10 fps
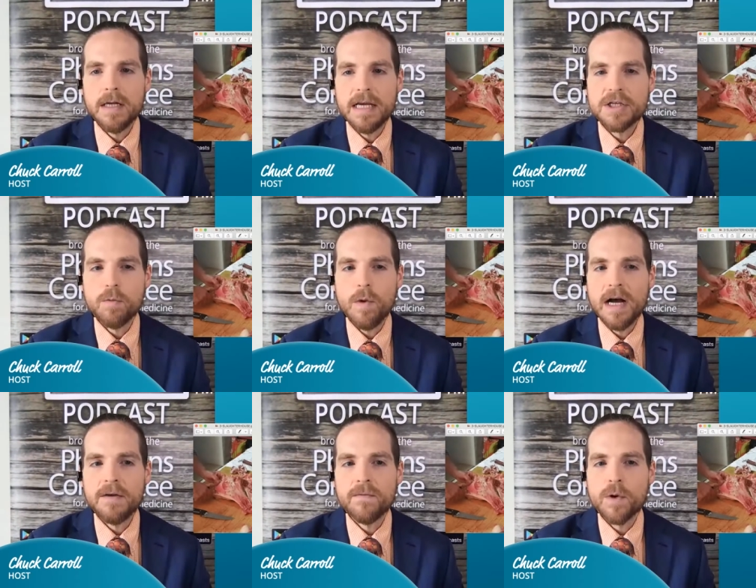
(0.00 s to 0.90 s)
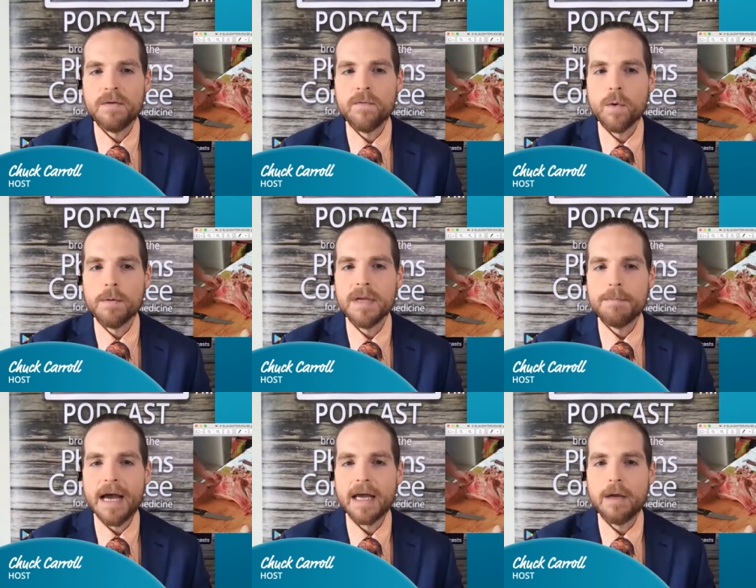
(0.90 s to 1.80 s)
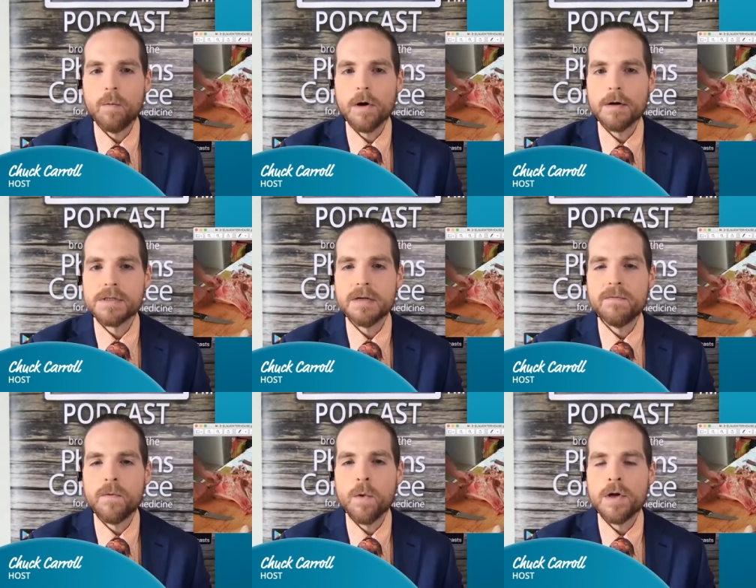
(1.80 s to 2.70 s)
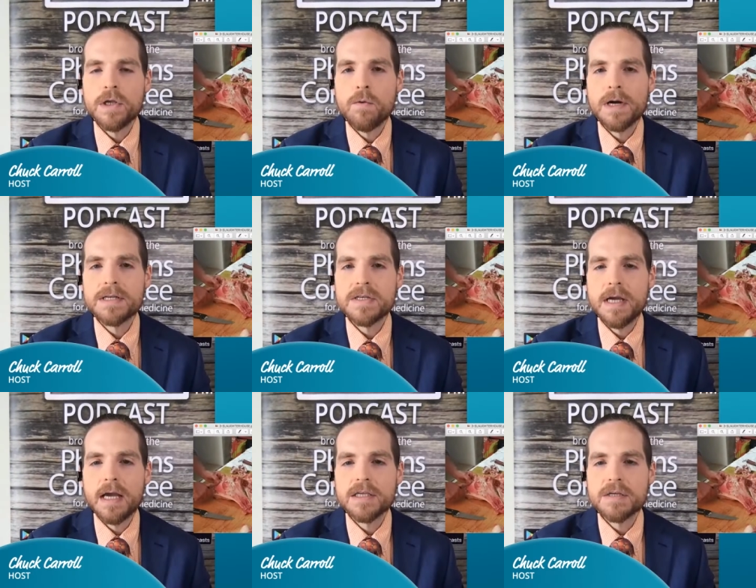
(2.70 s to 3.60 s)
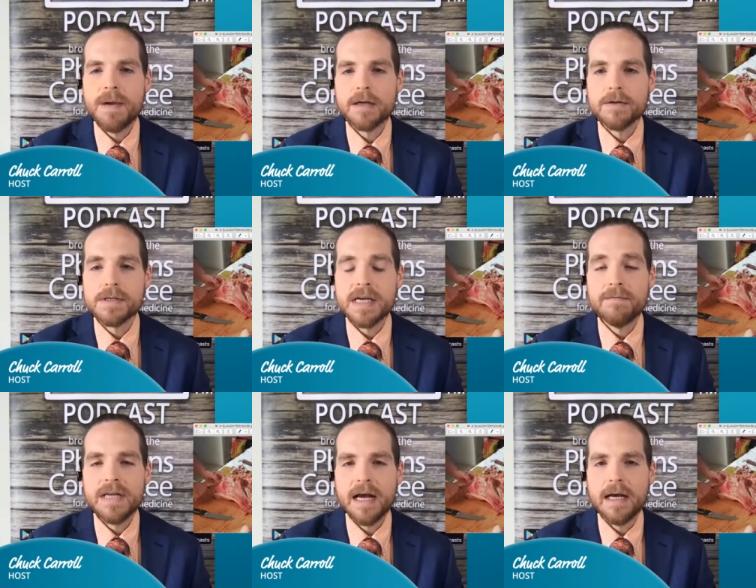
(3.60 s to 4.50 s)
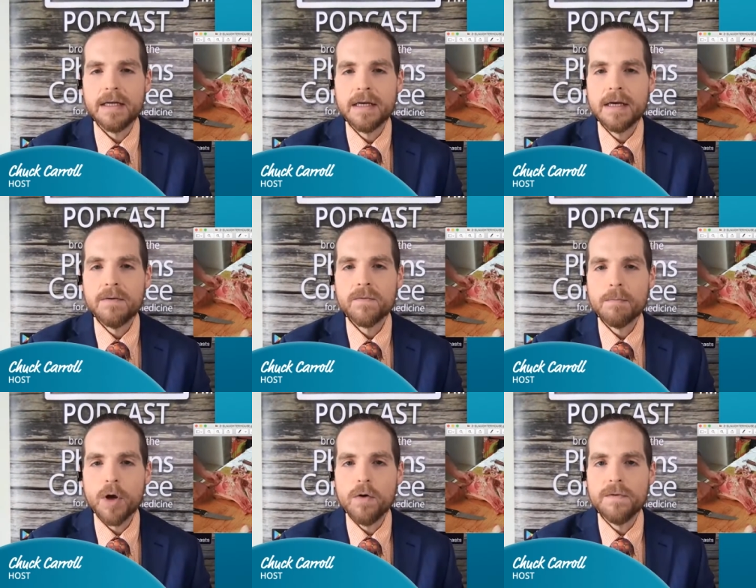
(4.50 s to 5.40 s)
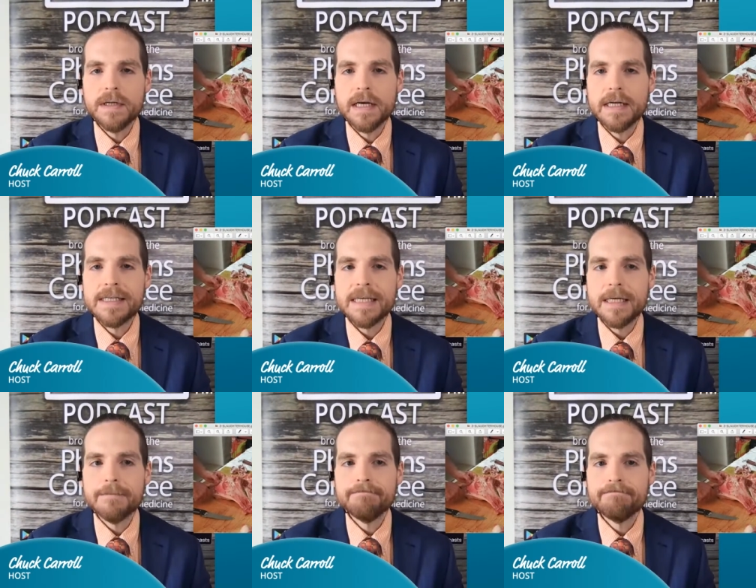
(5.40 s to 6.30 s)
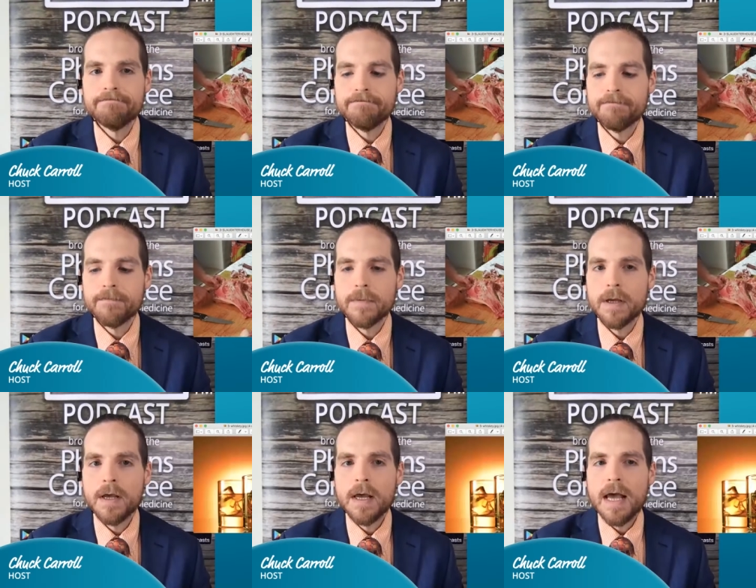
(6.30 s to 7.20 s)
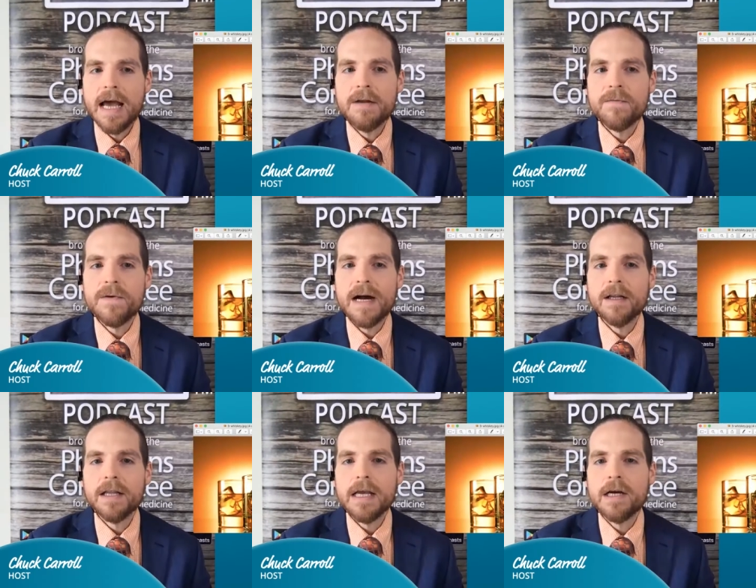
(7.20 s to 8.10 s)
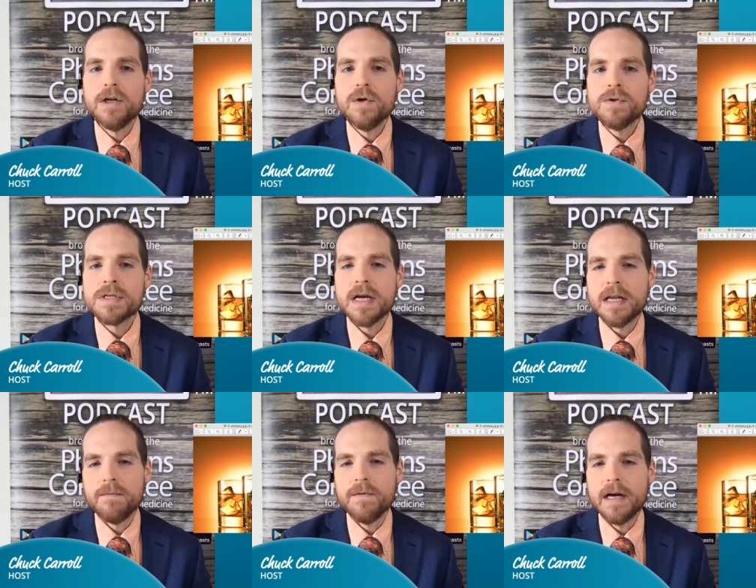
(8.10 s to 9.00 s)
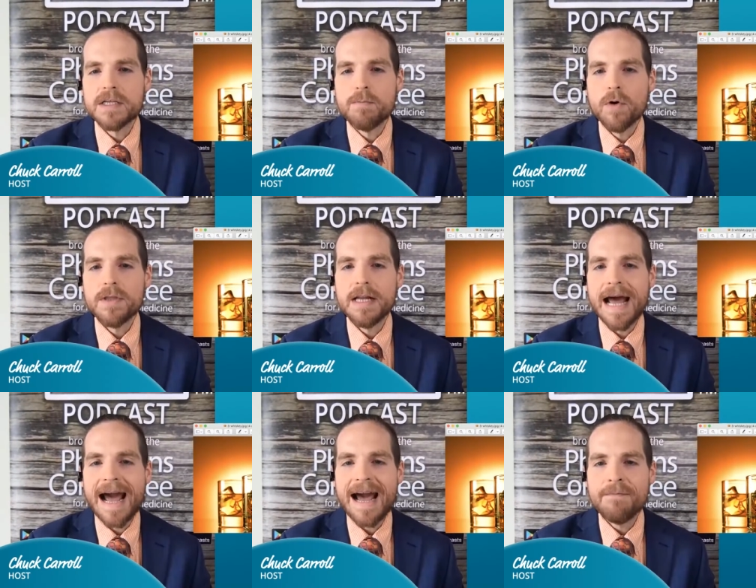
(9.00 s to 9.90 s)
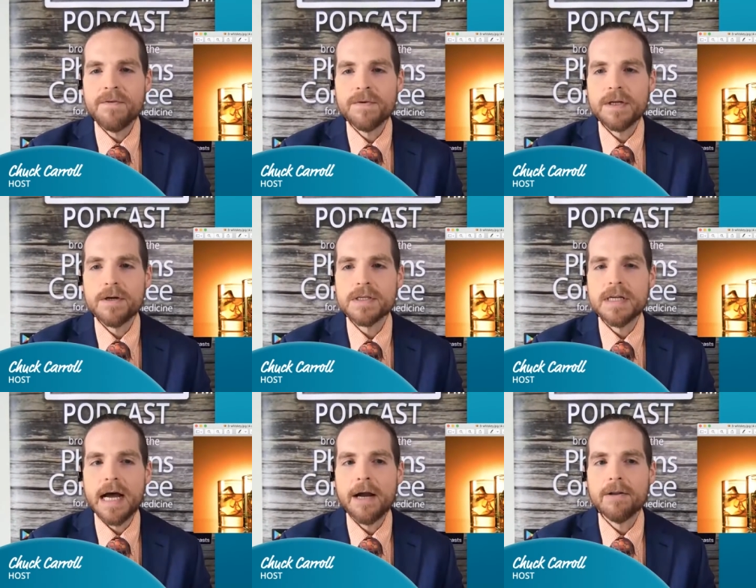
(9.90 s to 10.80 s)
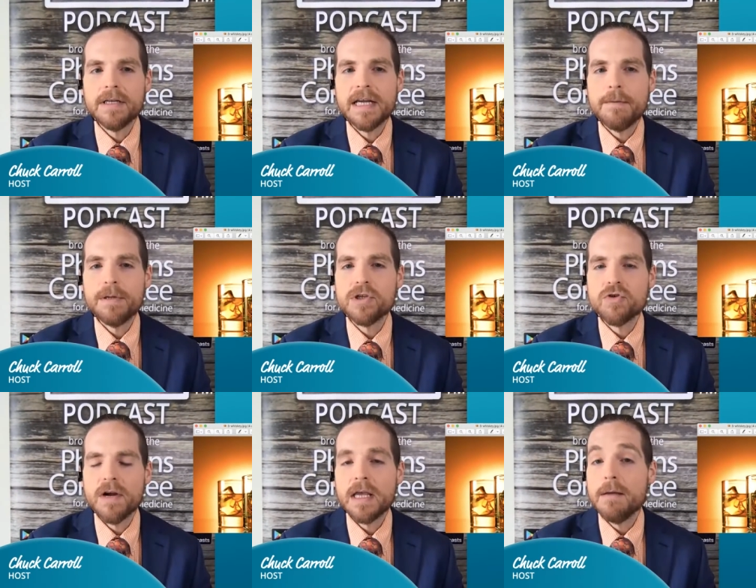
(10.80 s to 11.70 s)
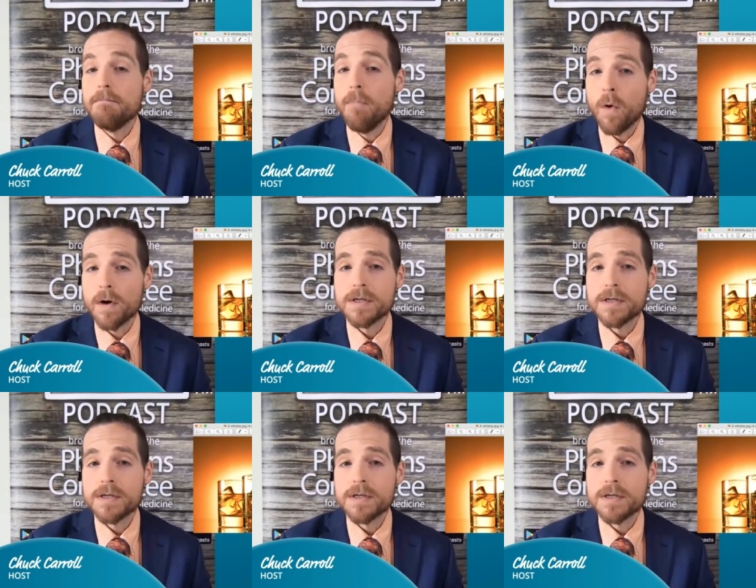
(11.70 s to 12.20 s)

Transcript: Nationwide, 44 meatpacking workers and four USDA inspectors have died from COVID 19. And finally, a new study finds more than half of adults in Ireland have been drinking more